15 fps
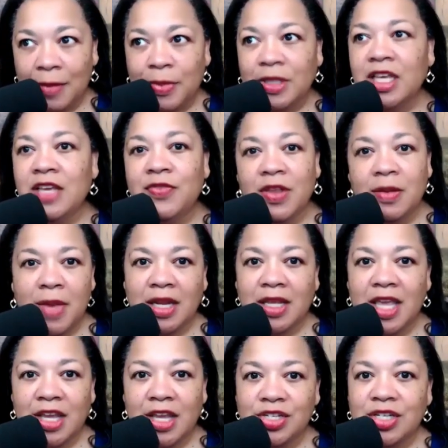I believe in
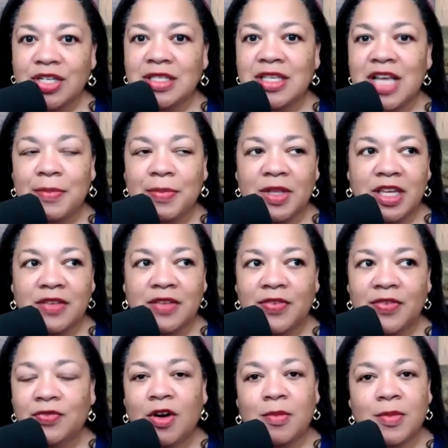medications. I believe
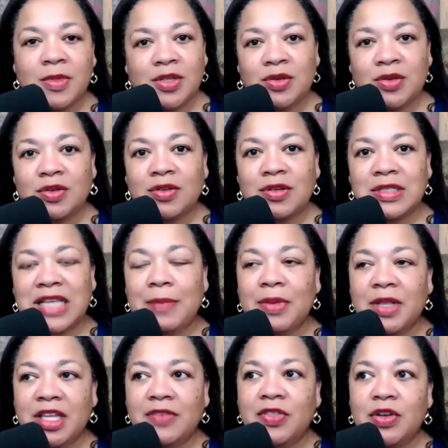in pharmaceuticals. I
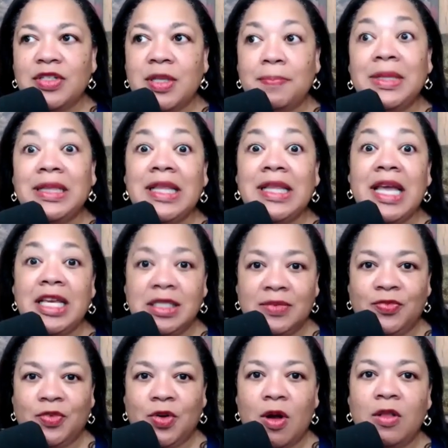believe there's a
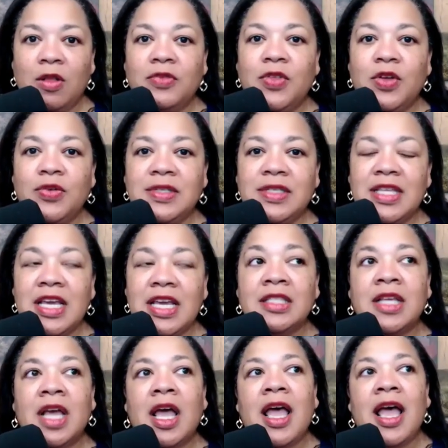place for all of those
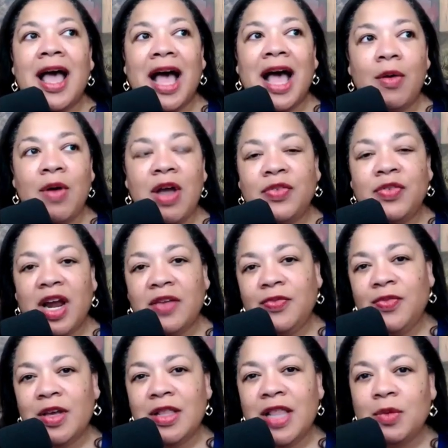things. However, I
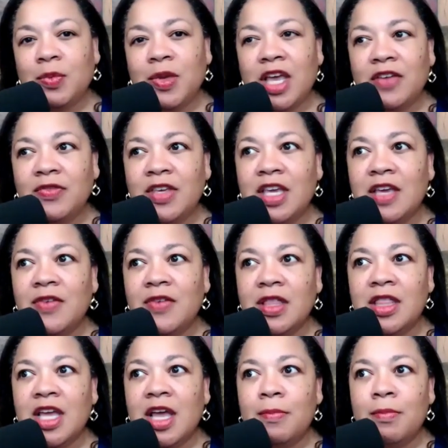feel like we have
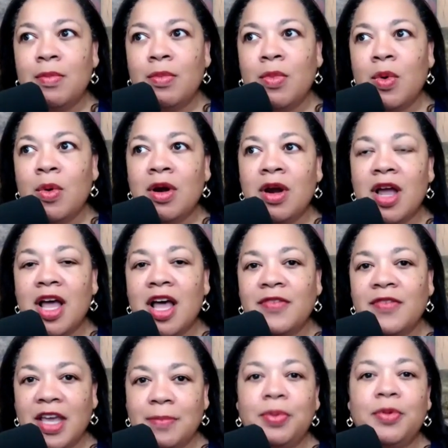given them more
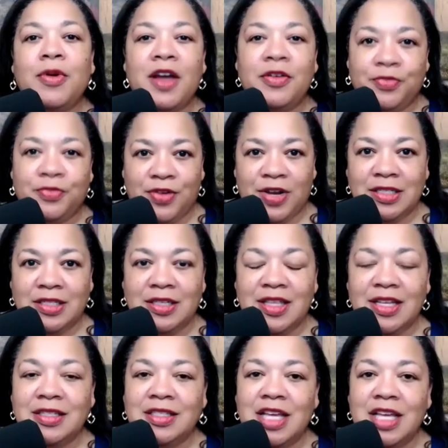of a preference
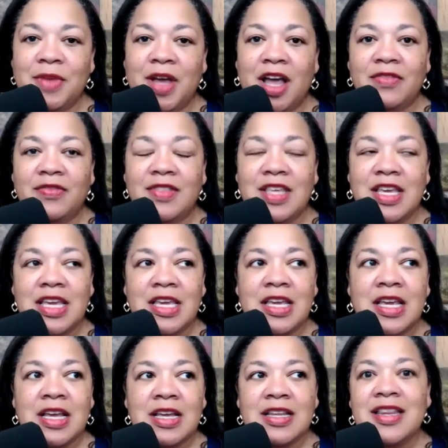than some of
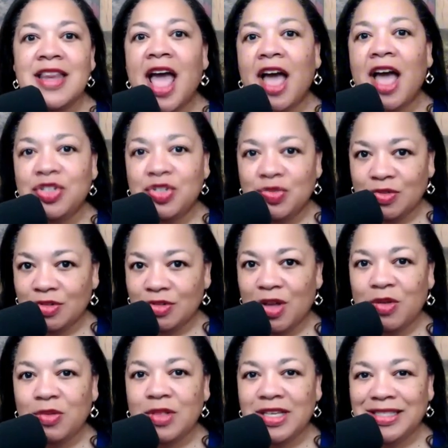the natural,
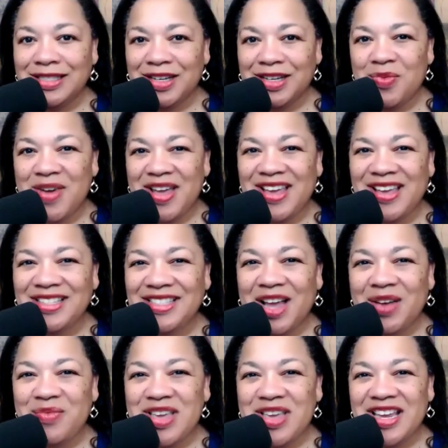holistic ways
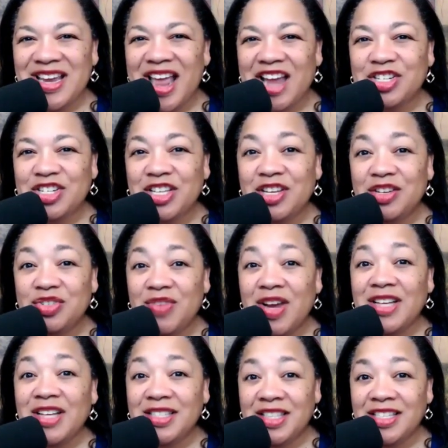that we can actually
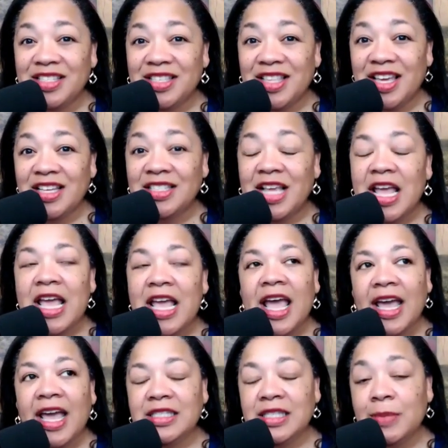address these things,
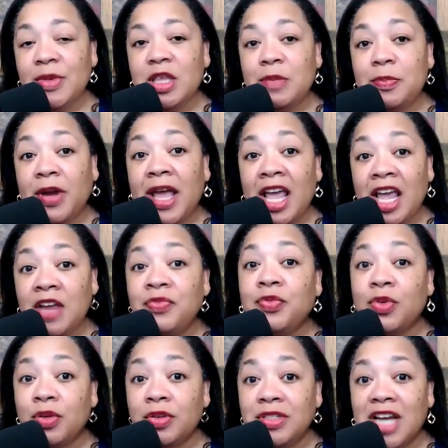and some of the
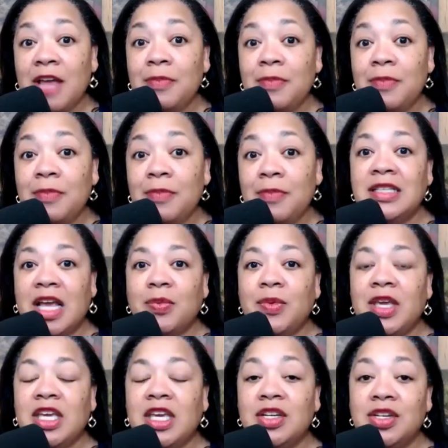behavioral type things that
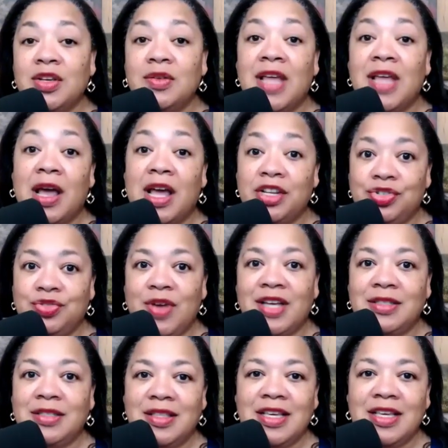we can do that
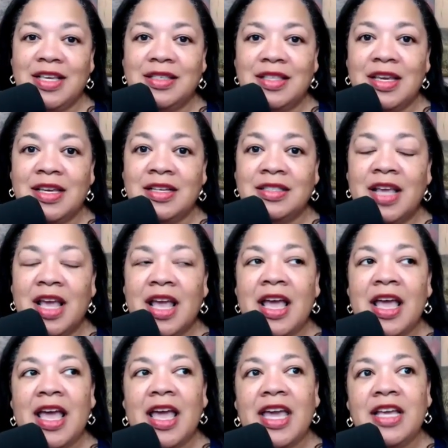address these things.
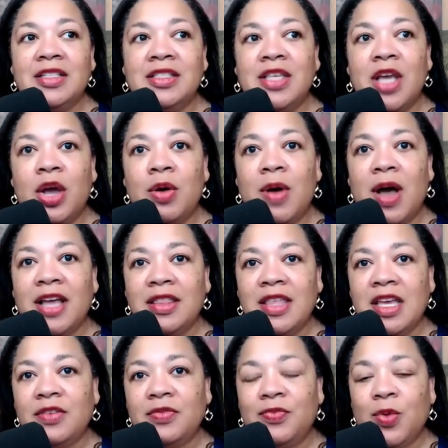And so I
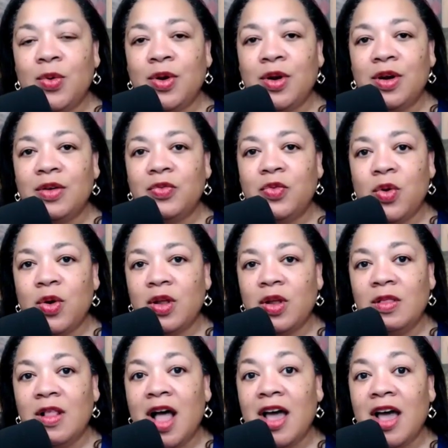think for a
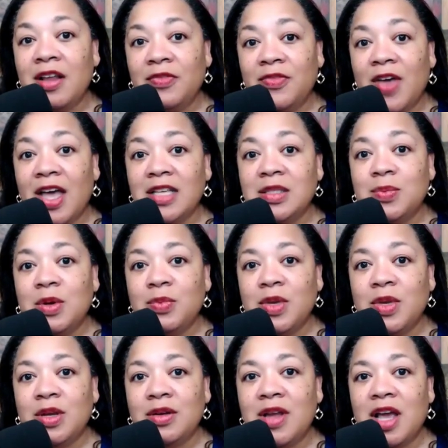lot of us, when
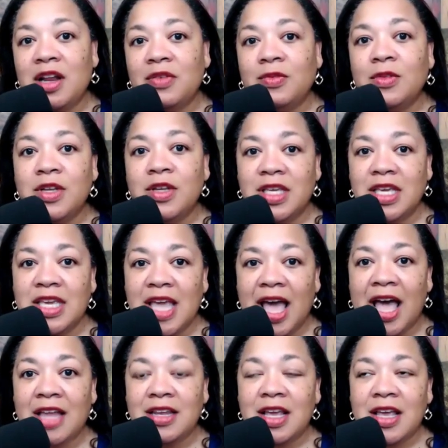we are kind of looking
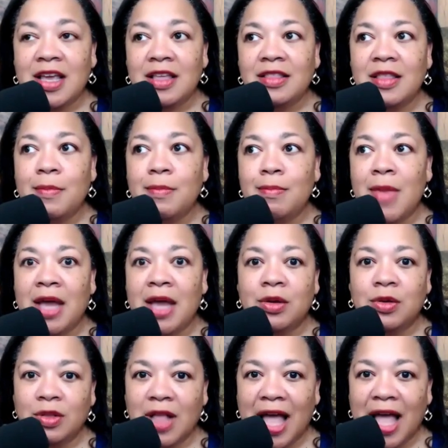at the
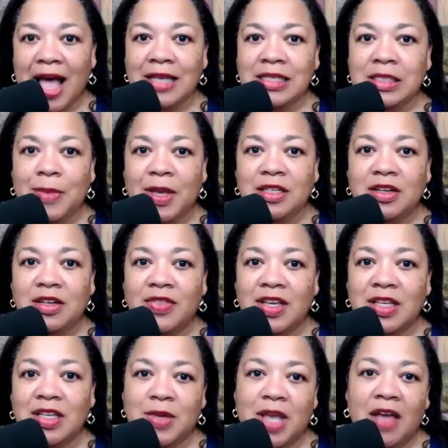medical aspect of
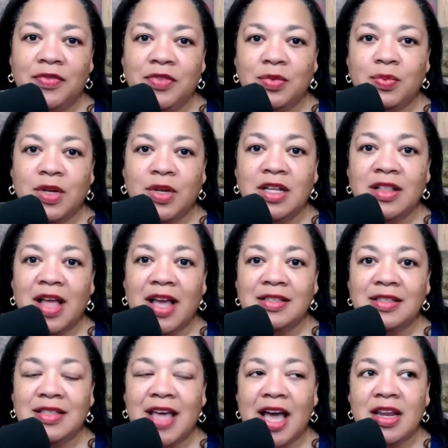this, we have to
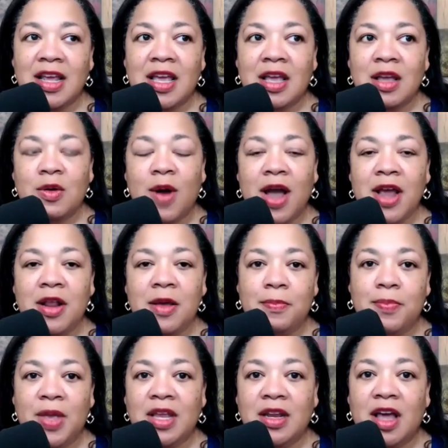realize that quite a
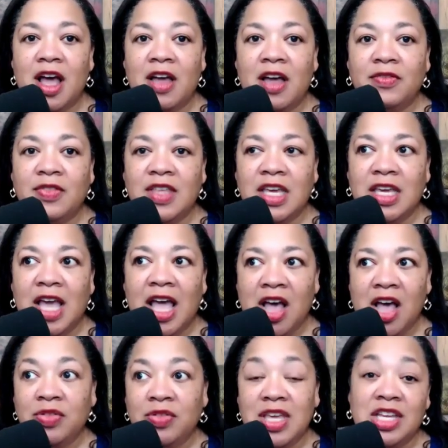bit of the
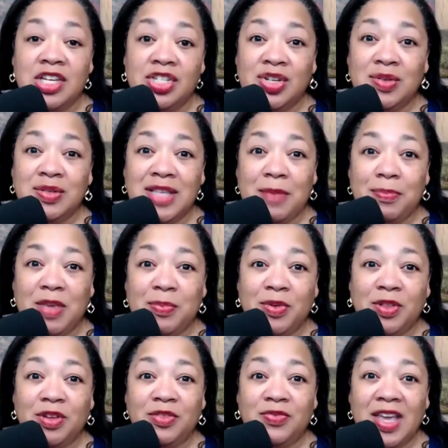health issues that
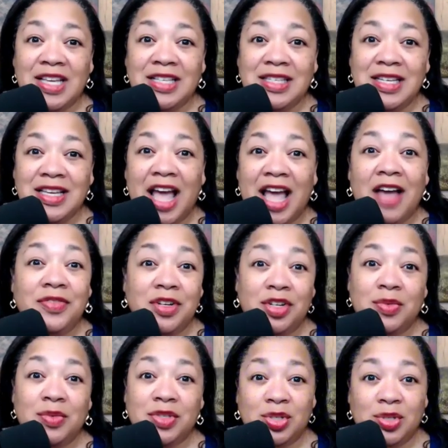people are facing have to
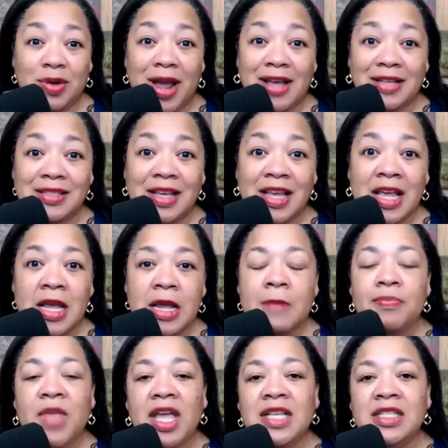do with stress.
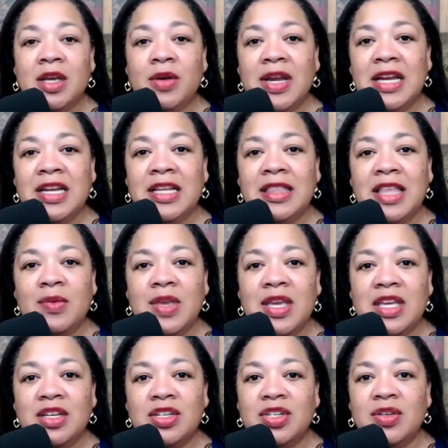And so anything we
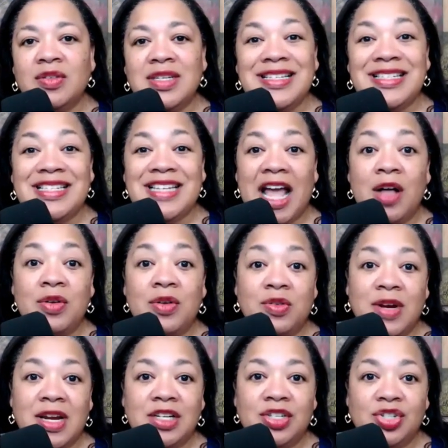can do to
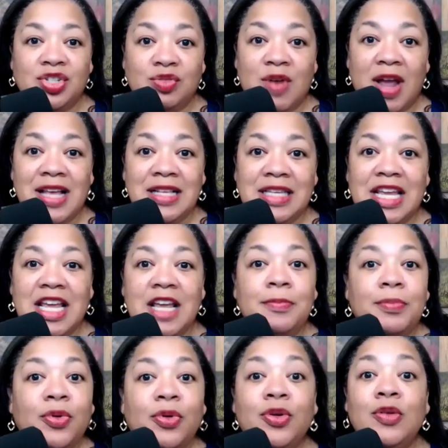downgrade stress
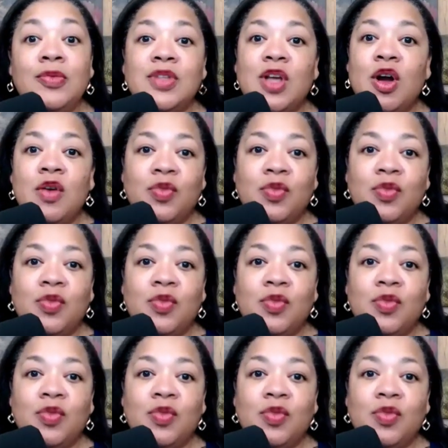improves